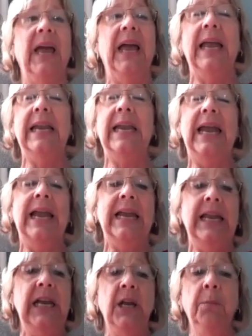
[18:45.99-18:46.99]
And
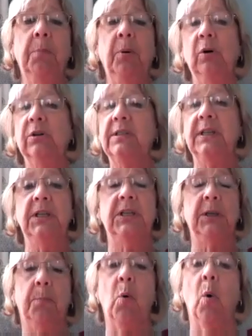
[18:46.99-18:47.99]
an in-person
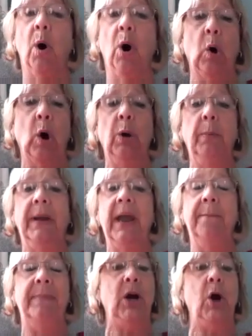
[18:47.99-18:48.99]
support group
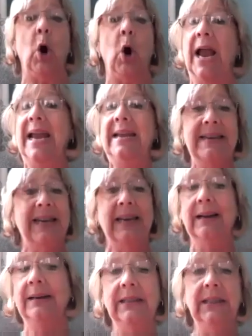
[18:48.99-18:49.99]
can be great.
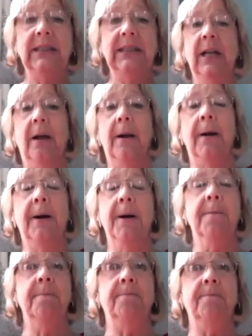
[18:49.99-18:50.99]

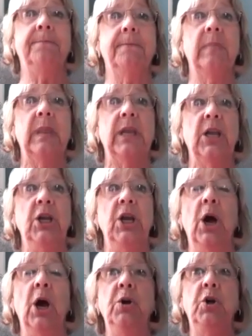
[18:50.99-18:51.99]
To
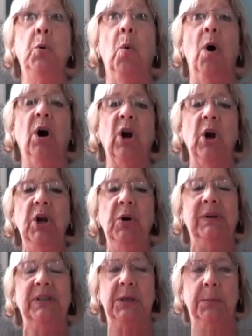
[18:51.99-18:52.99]
walk
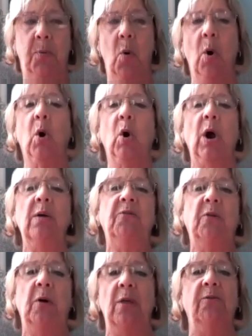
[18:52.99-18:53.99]
into a support group
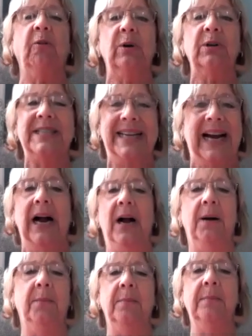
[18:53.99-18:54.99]
for the first
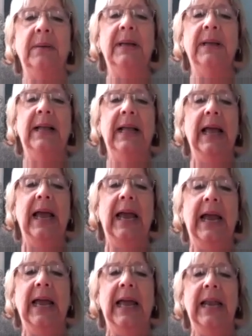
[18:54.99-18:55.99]
time
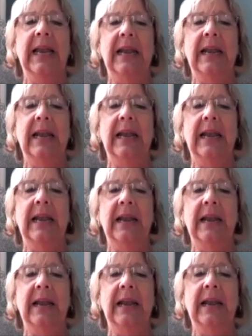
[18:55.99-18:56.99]
and
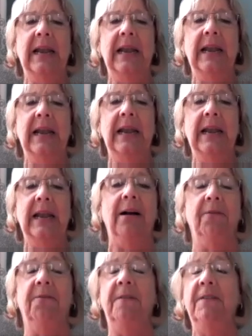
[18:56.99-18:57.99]
be
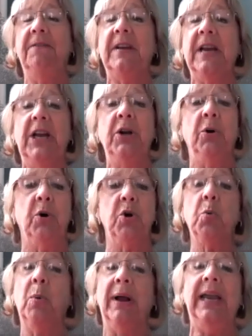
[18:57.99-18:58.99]
surrounded by
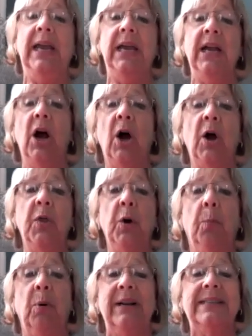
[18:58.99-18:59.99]
15 or 20 other
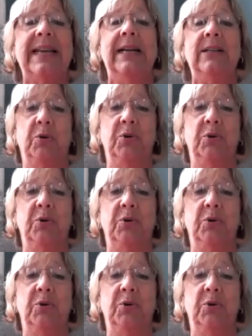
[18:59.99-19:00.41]
breast cancer